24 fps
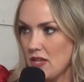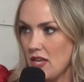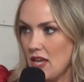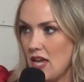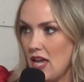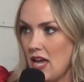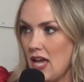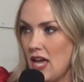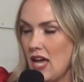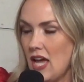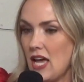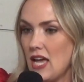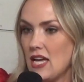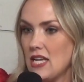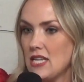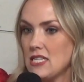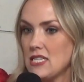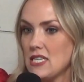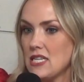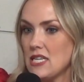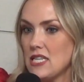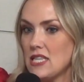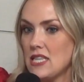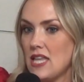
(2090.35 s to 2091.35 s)
And
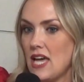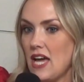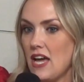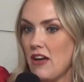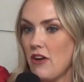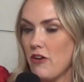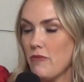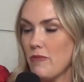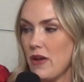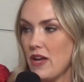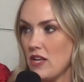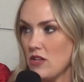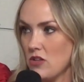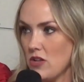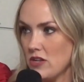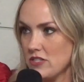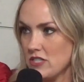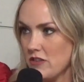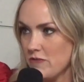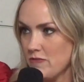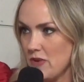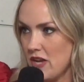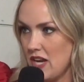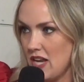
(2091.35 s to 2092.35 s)
they are making lots
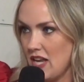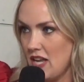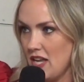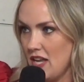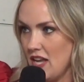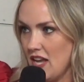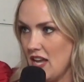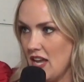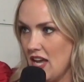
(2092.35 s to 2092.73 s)
of money,